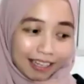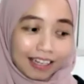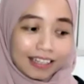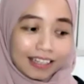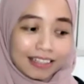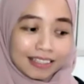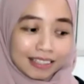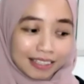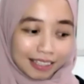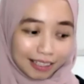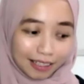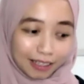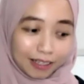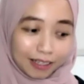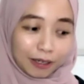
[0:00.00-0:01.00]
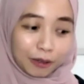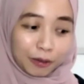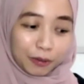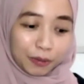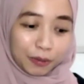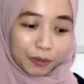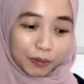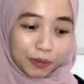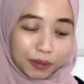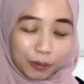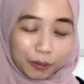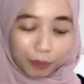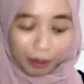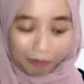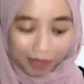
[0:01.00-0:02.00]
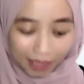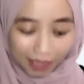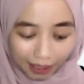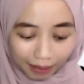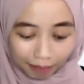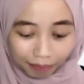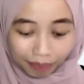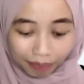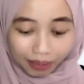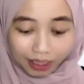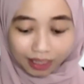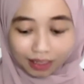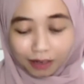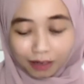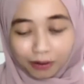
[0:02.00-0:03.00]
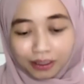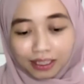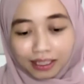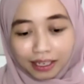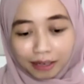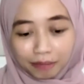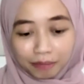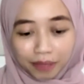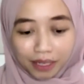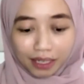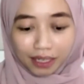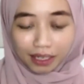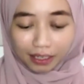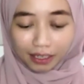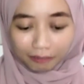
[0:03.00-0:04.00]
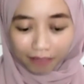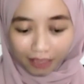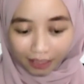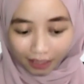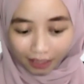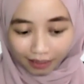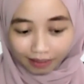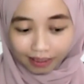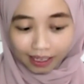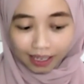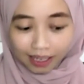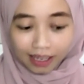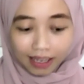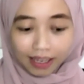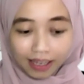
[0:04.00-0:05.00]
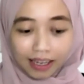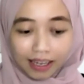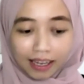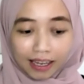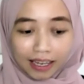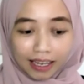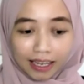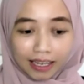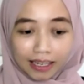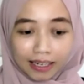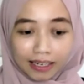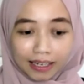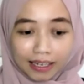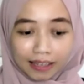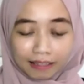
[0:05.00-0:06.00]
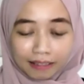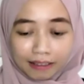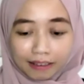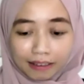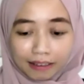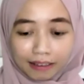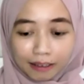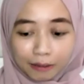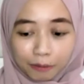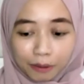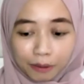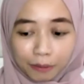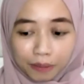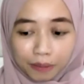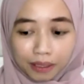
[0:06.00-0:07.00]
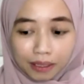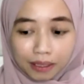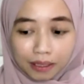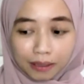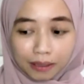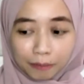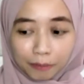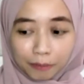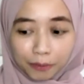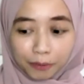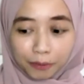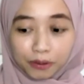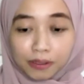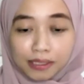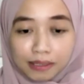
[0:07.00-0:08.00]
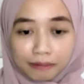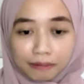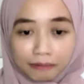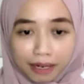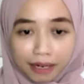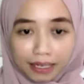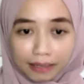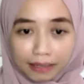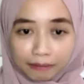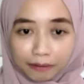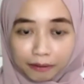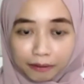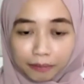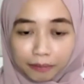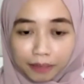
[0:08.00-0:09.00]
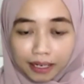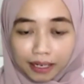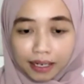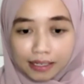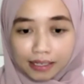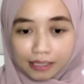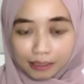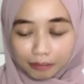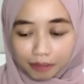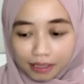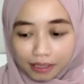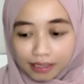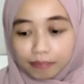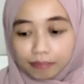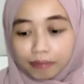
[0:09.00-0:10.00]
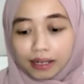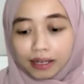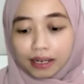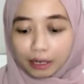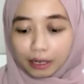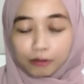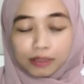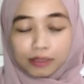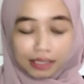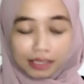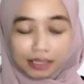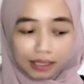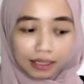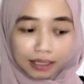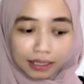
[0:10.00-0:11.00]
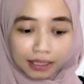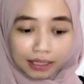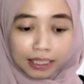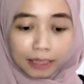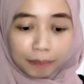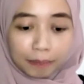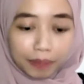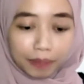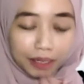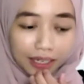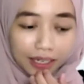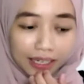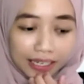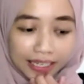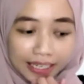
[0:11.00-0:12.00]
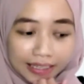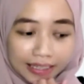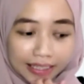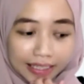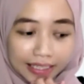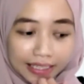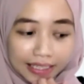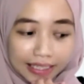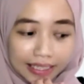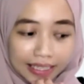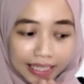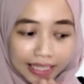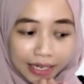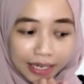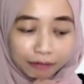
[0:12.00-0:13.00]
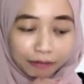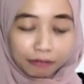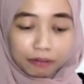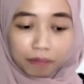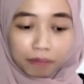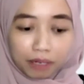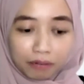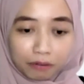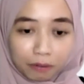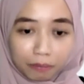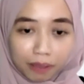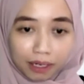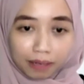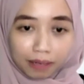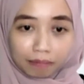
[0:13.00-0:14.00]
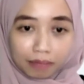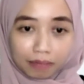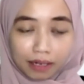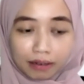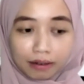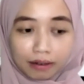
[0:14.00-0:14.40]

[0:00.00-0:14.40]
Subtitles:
let's do a website, local can pay in ringgit. And I think it will be more user friendly for my customers, but I will still keep getting feedback from them, like